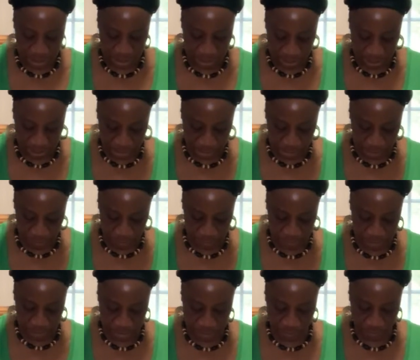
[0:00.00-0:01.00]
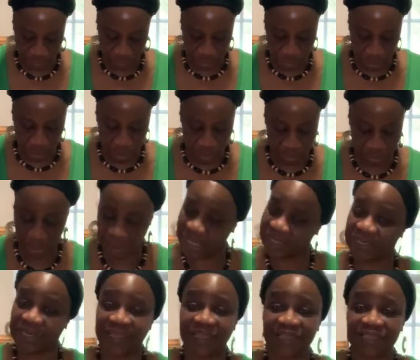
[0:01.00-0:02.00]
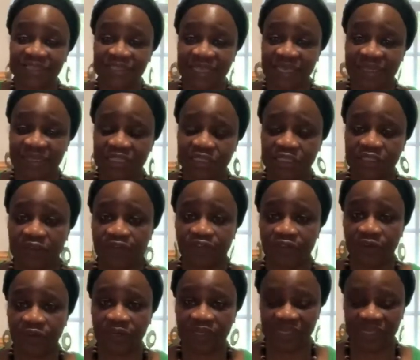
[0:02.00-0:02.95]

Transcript: This shouldn't take too long. Like I said, this is a very